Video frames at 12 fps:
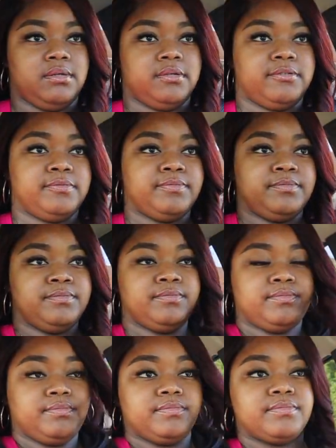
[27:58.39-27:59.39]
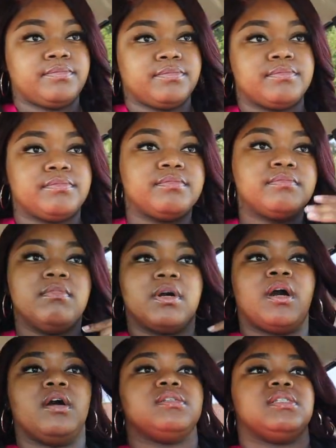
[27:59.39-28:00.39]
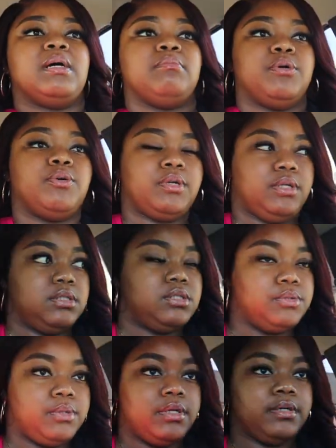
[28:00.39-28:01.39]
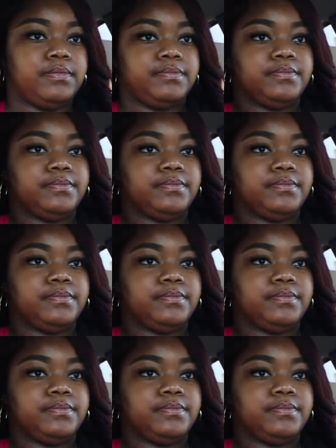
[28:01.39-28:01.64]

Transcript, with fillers: My car's not broken into yet.